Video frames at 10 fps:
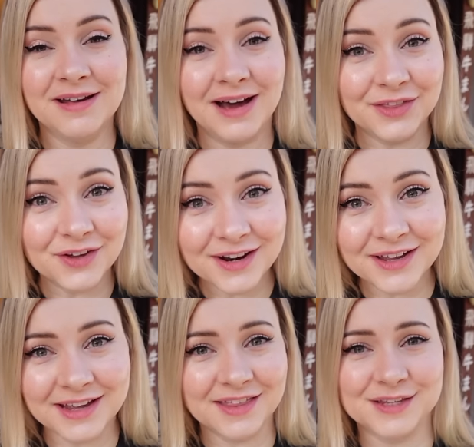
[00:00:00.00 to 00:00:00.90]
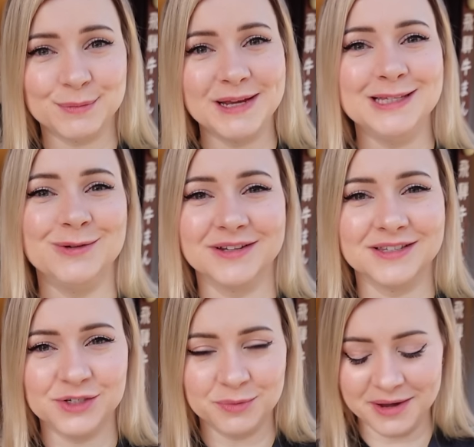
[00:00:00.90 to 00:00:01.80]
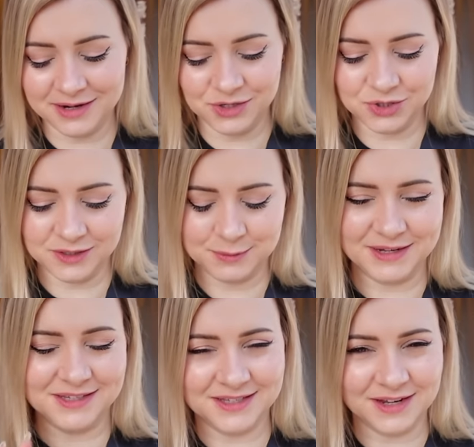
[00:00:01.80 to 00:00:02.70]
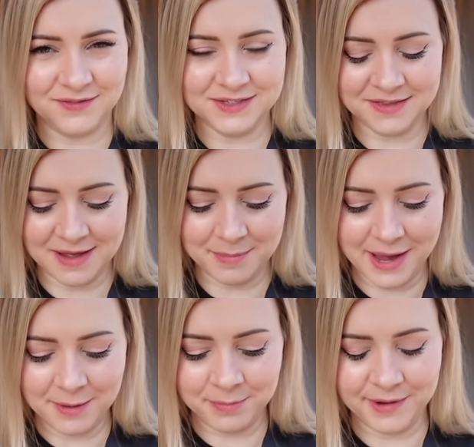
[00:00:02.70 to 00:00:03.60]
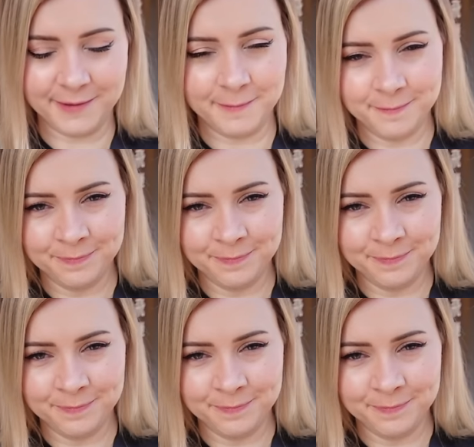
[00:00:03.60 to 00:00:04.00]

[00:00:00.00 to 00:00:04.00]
I thought I could get the spicy one because in Japan usually spicy stuff isn't that bad, but